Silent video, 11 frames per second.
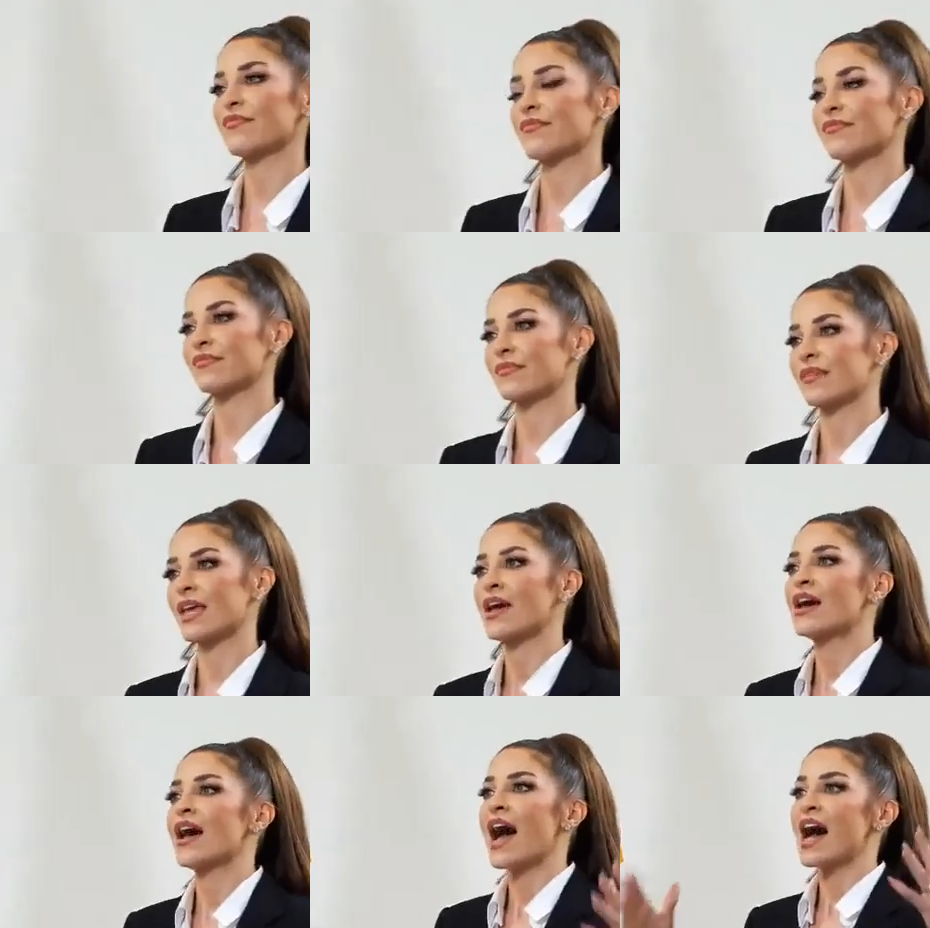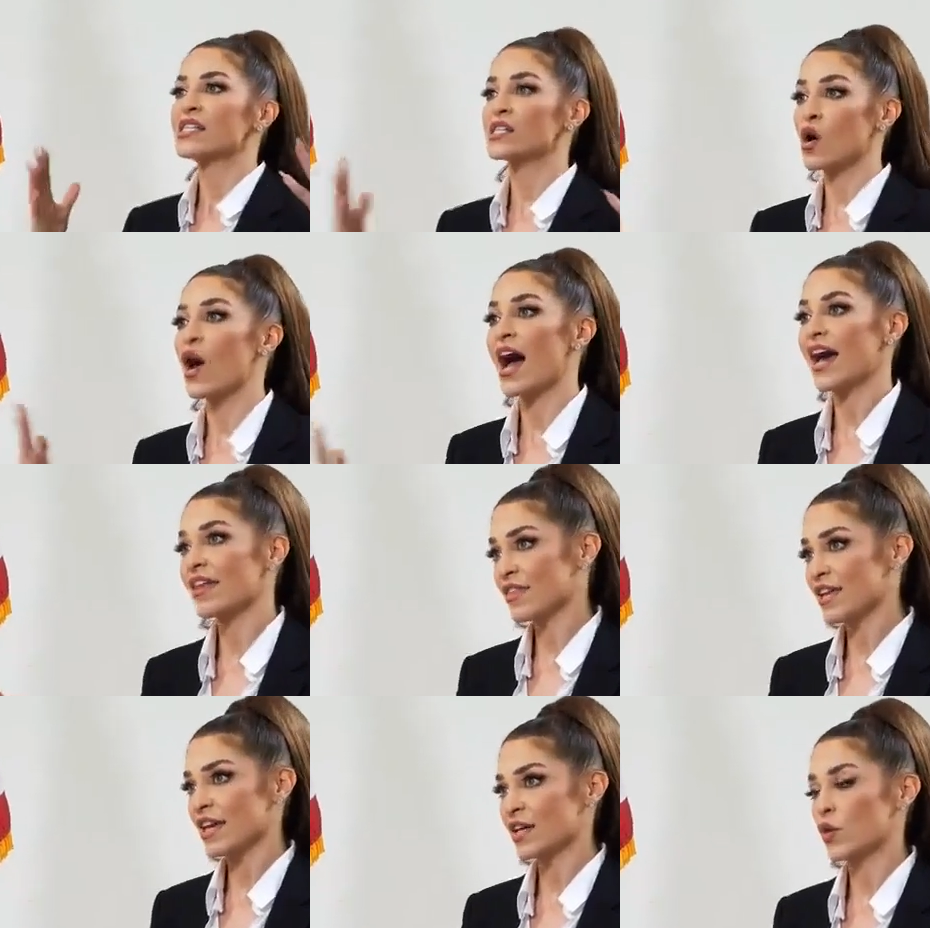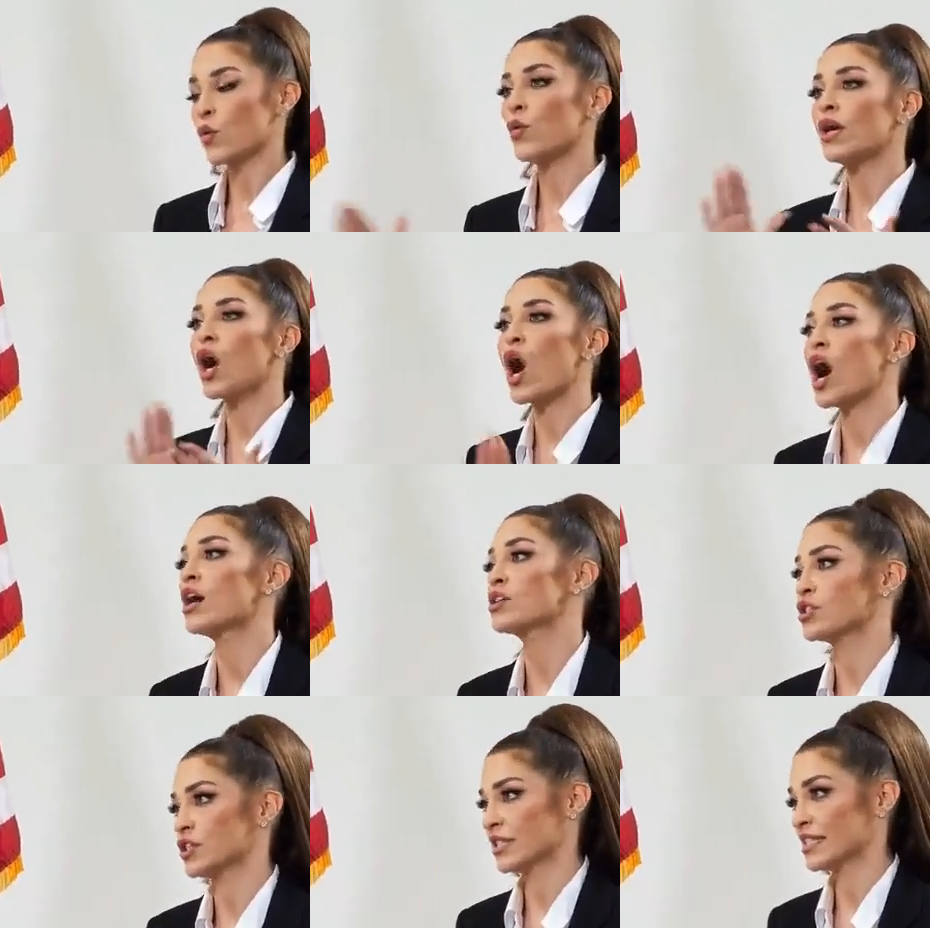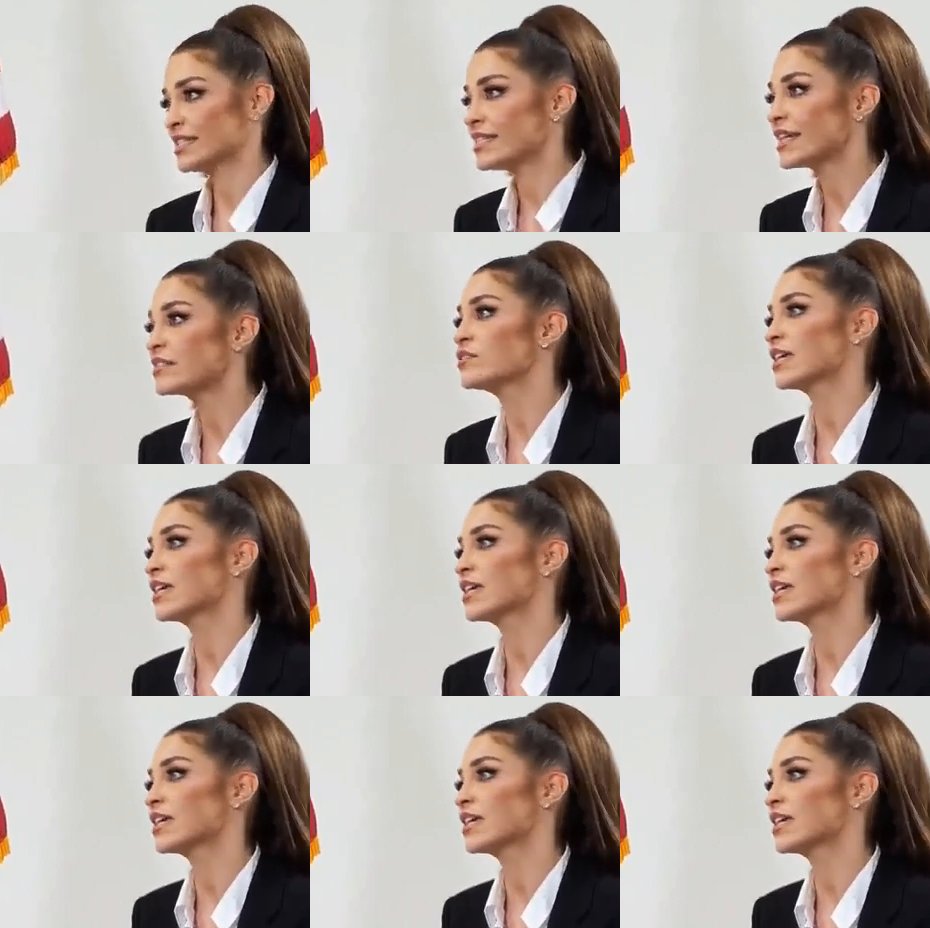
of rewarding your brain can be the driving force behind your success.